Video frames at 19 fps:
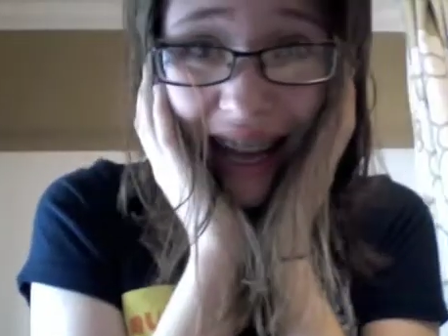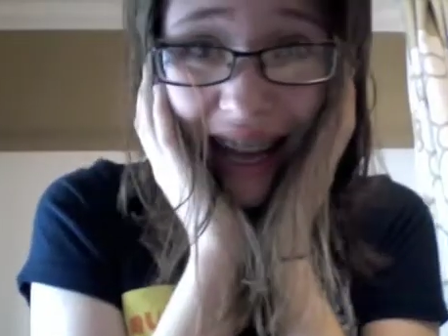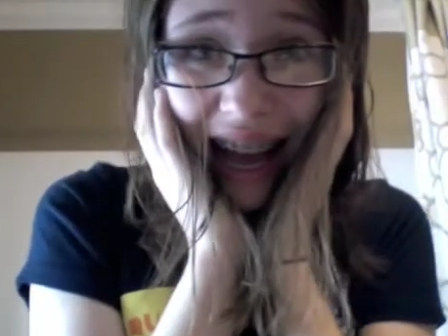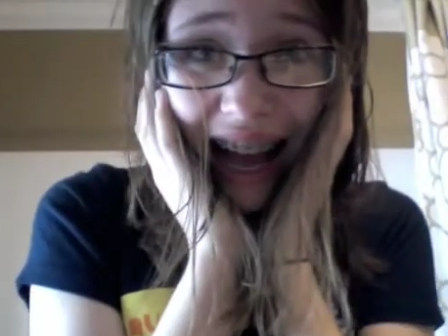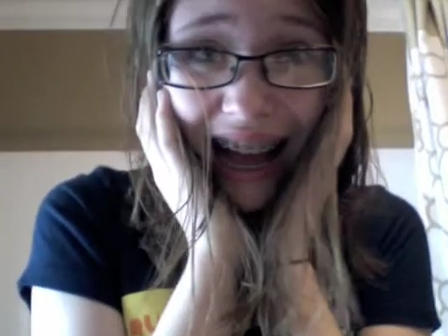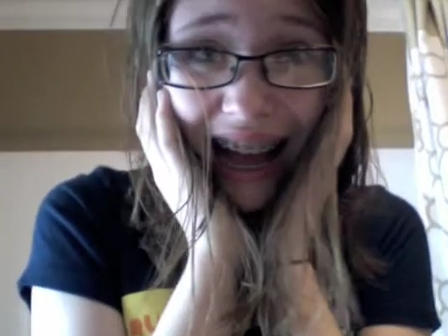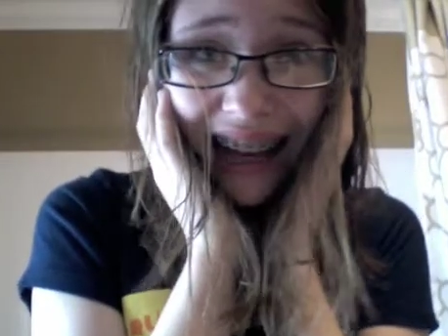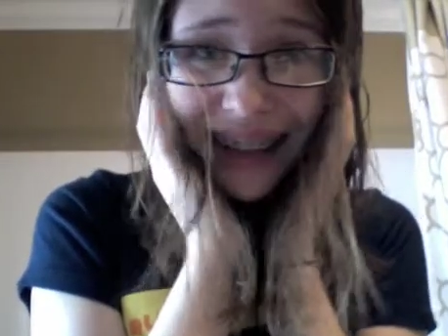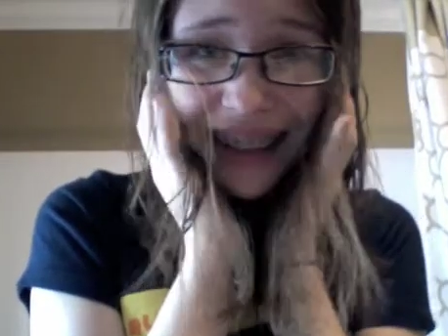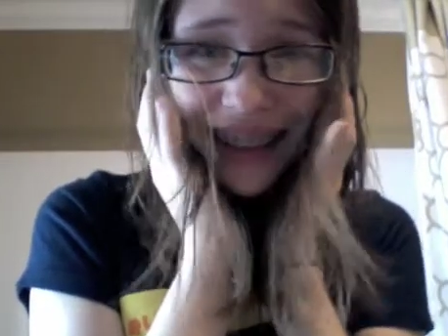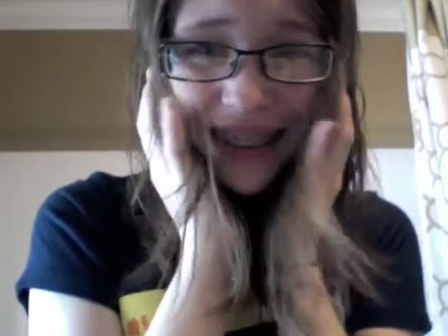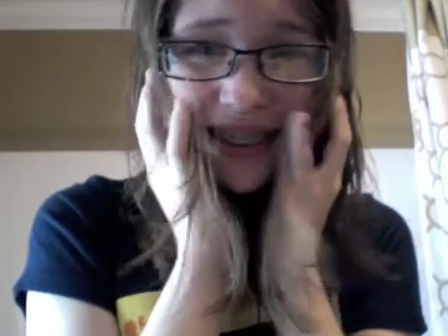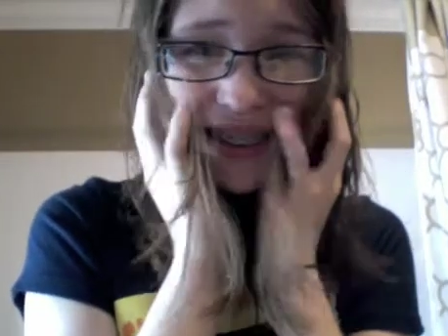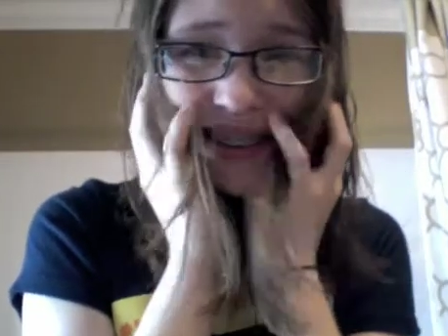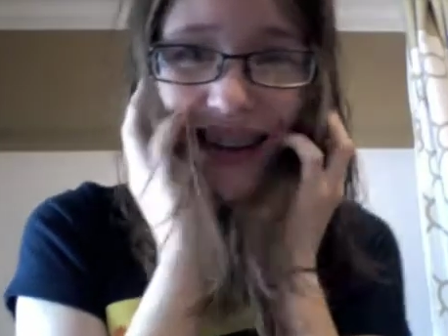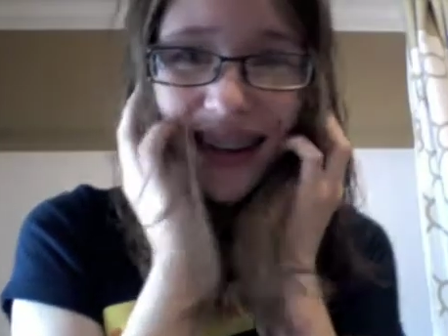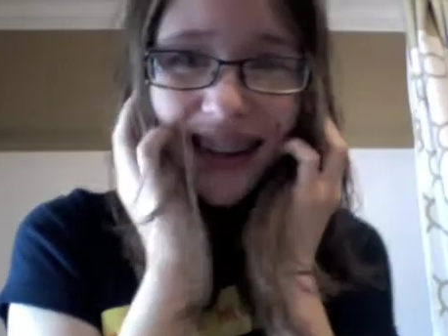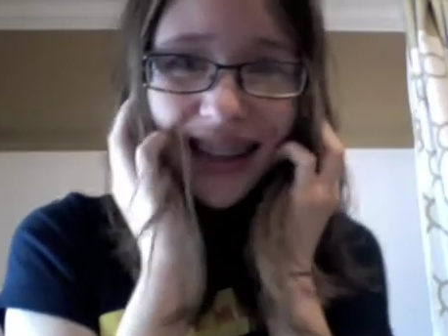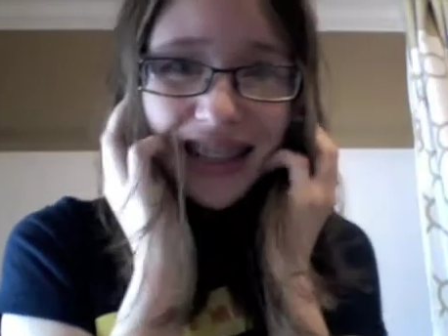Hi,
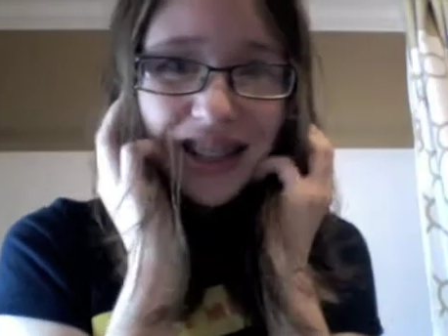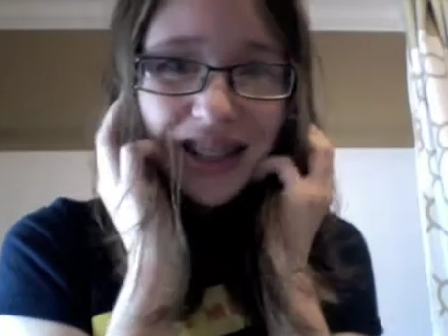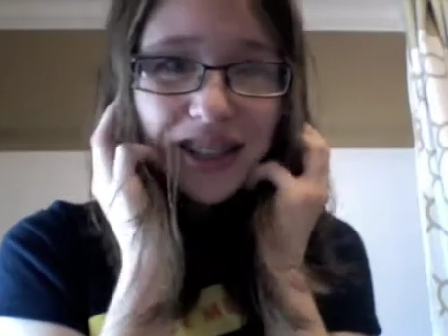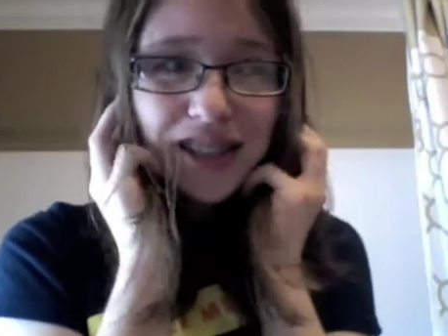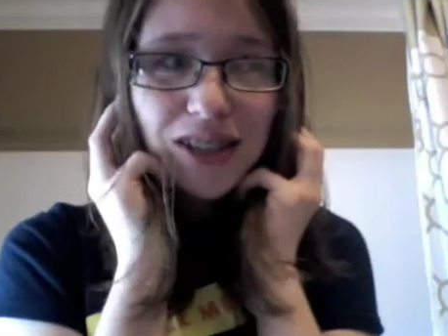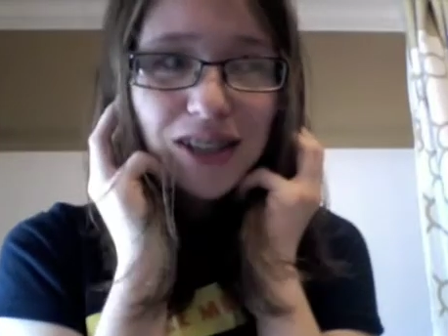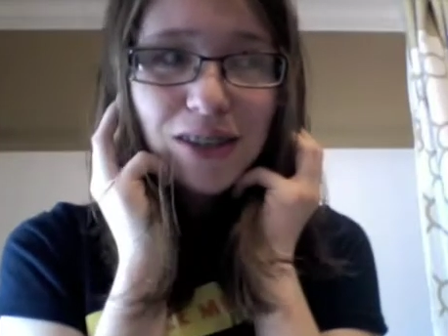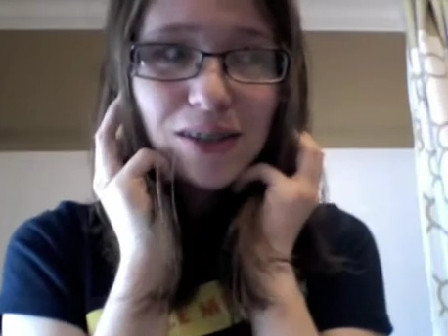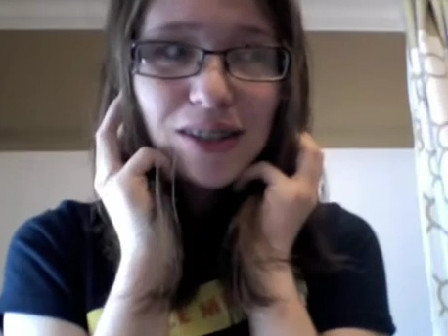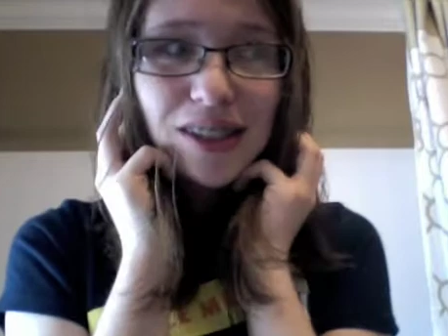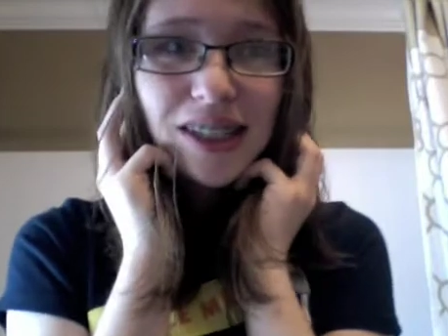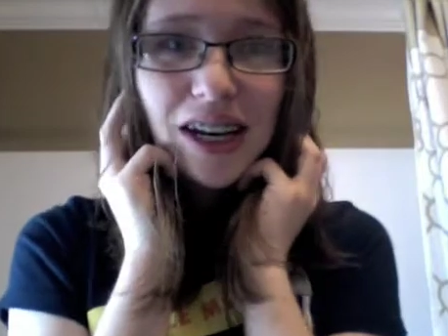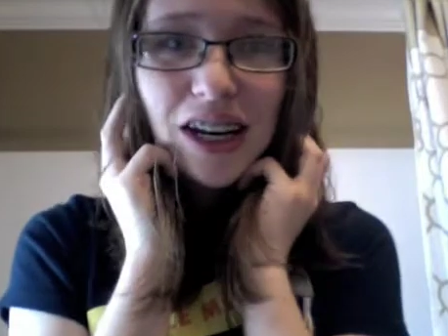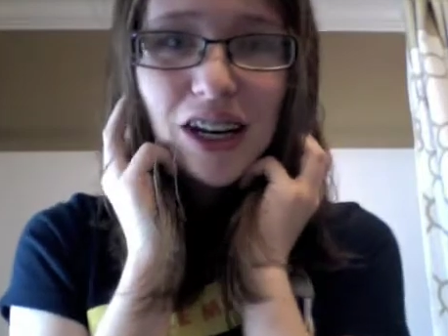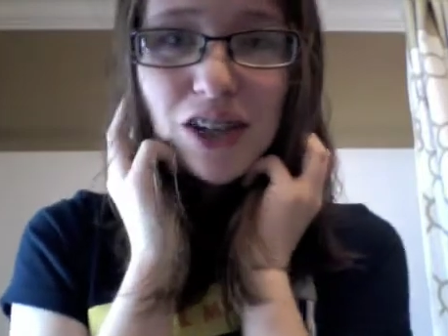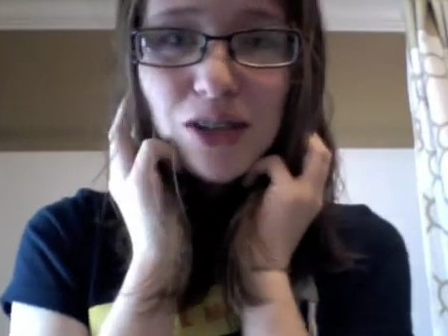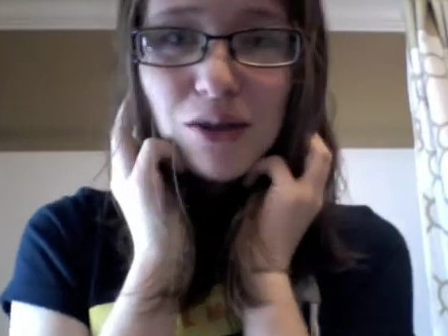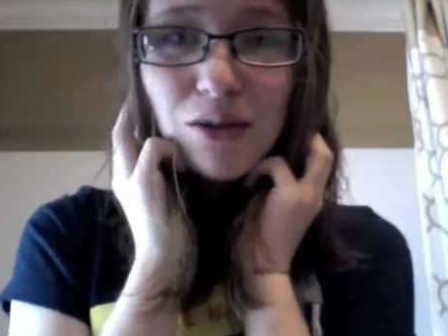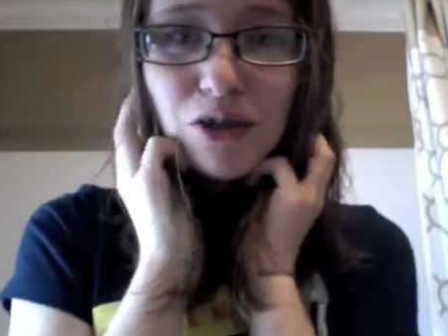Nora. It's
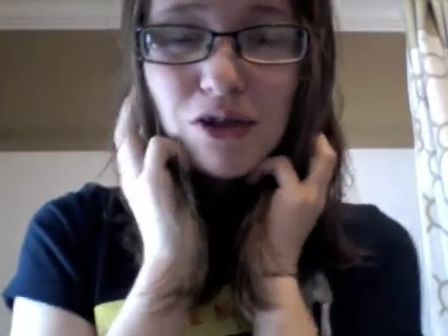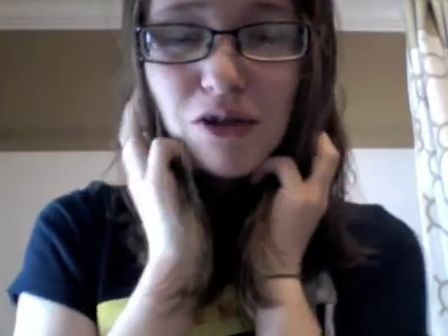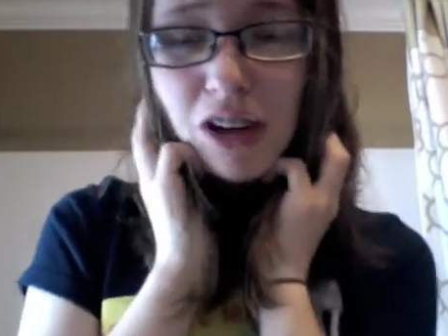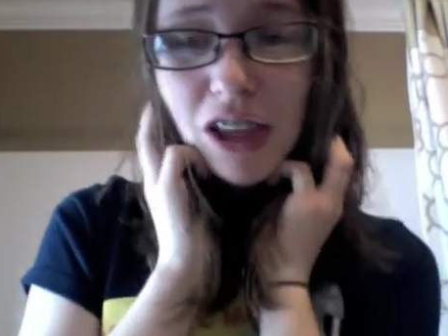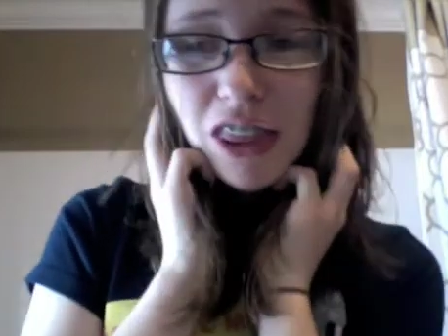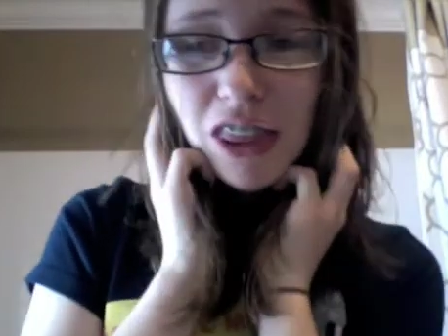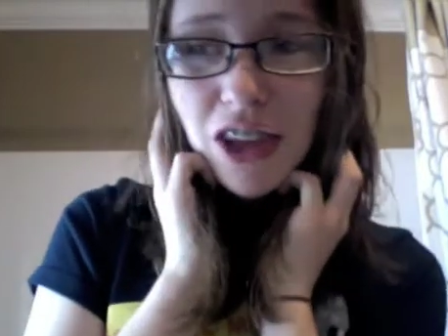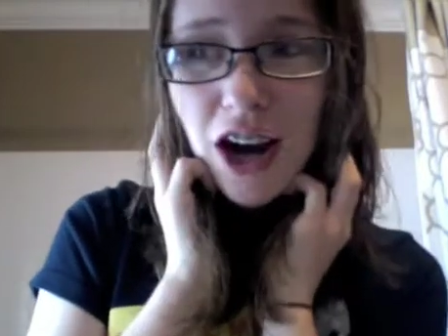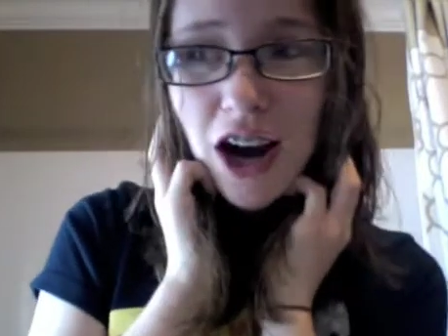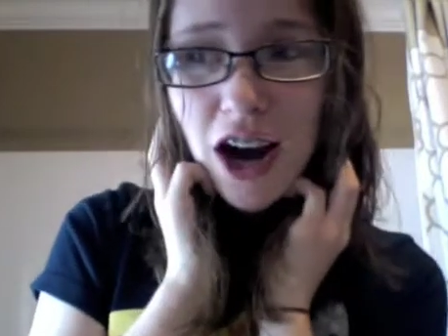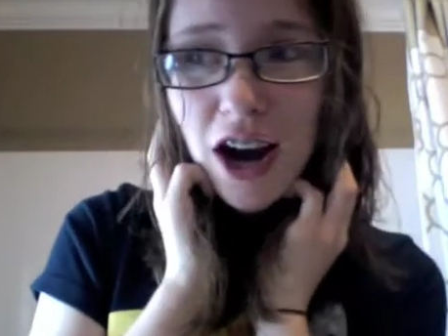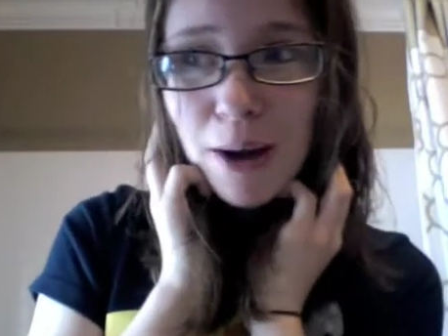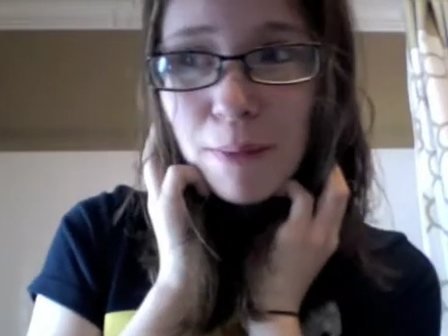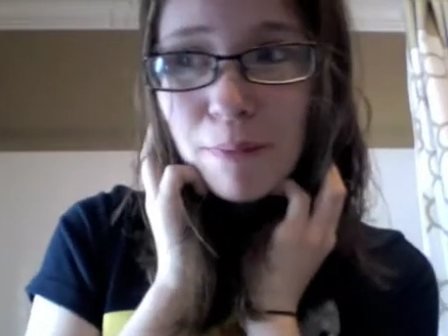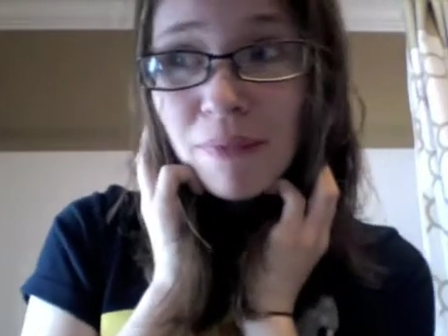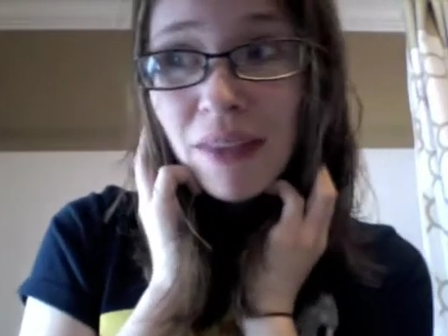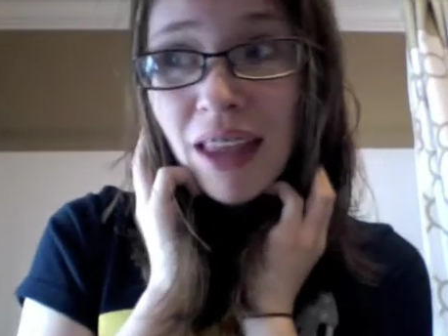Tuesday, June twenty-third,